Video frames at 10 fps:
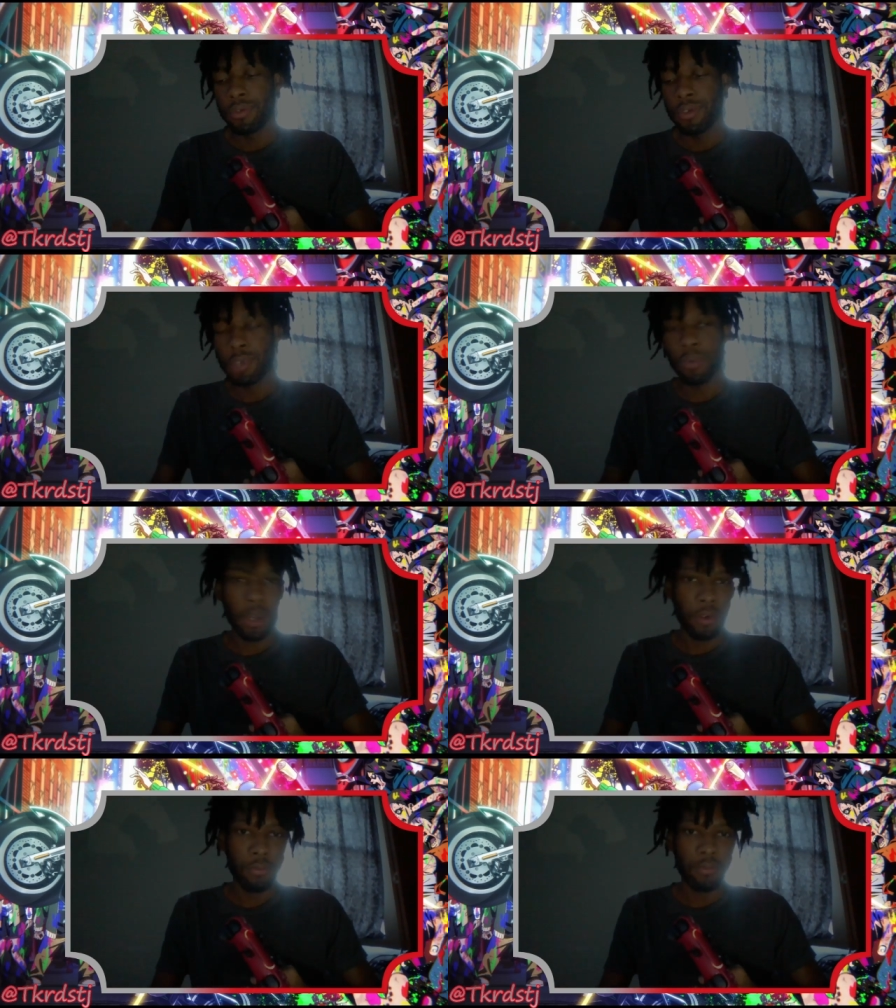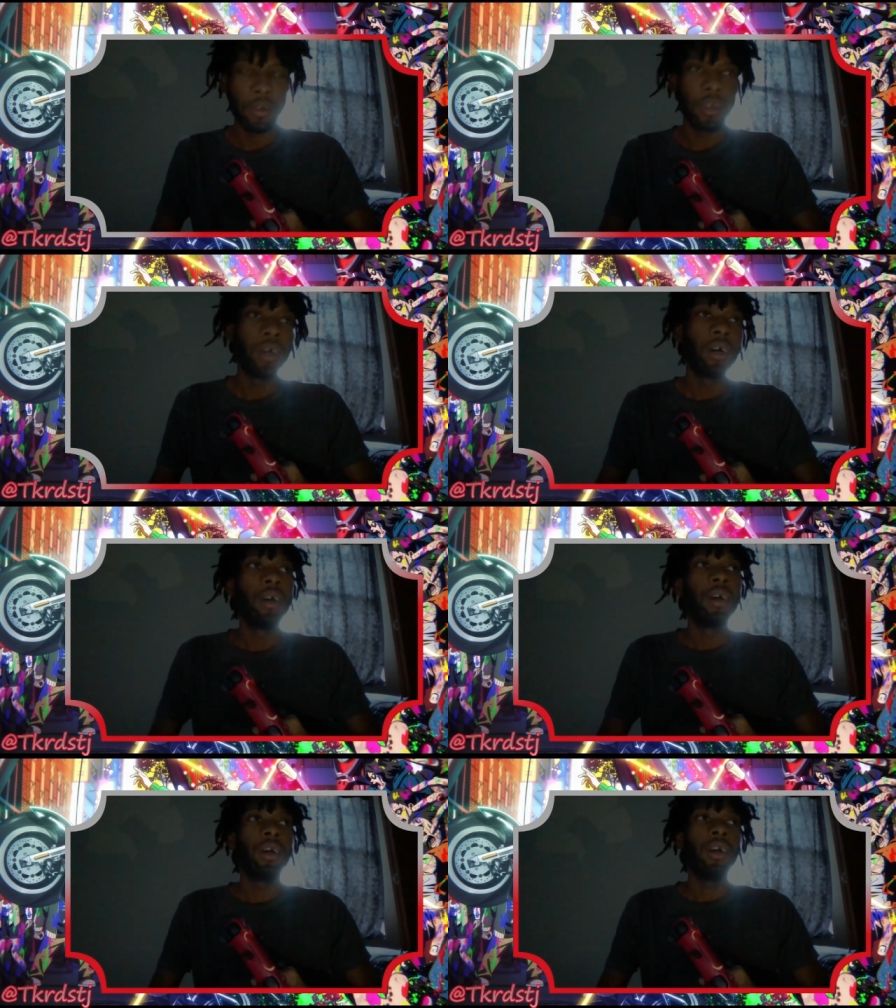his way home.
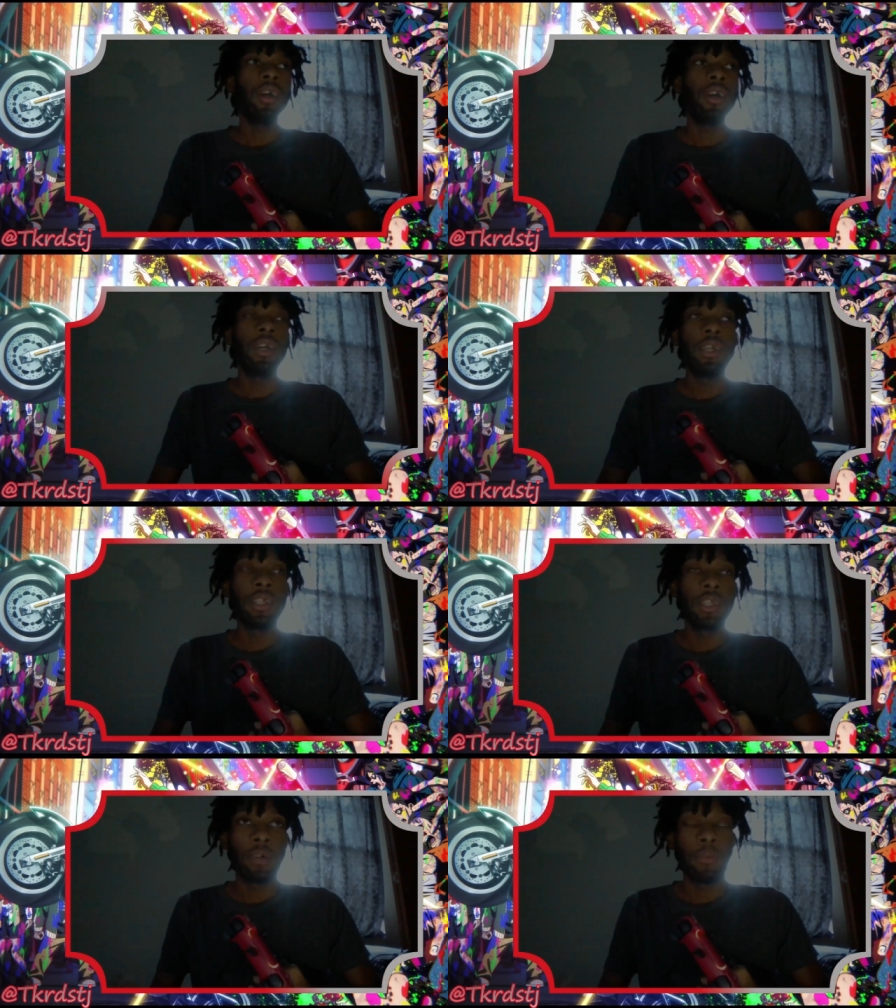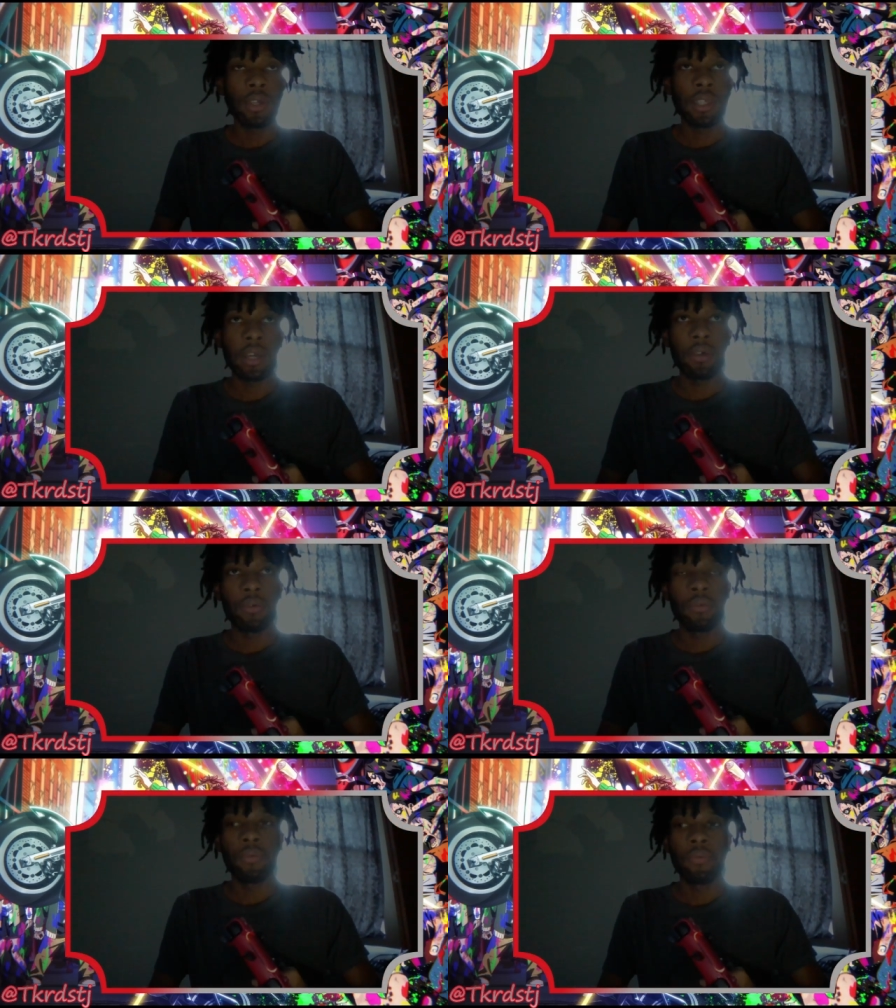And he sees a
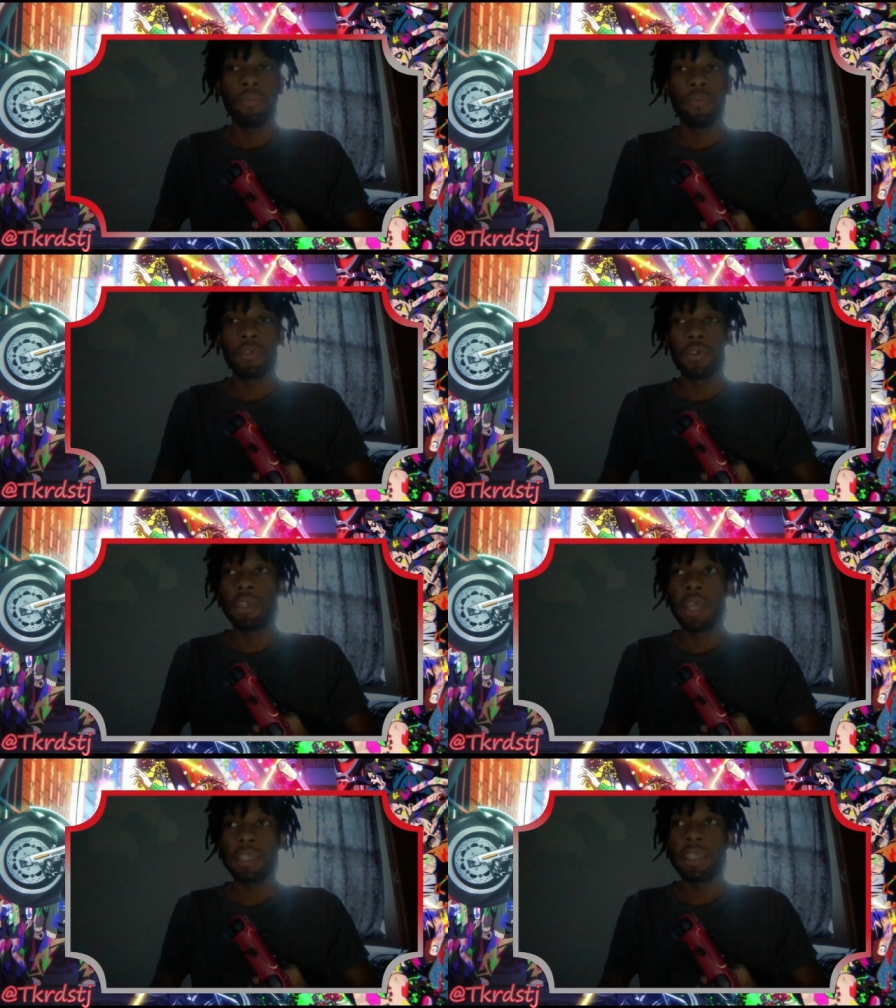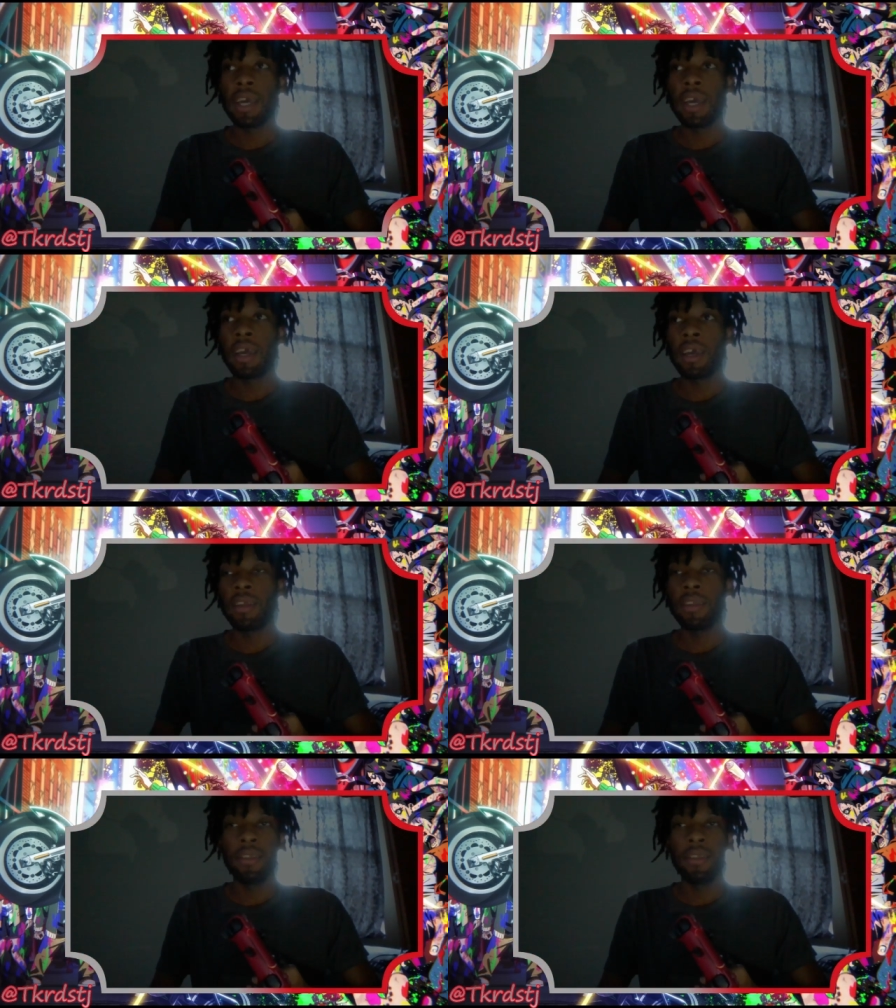motorcycle. So he takes that,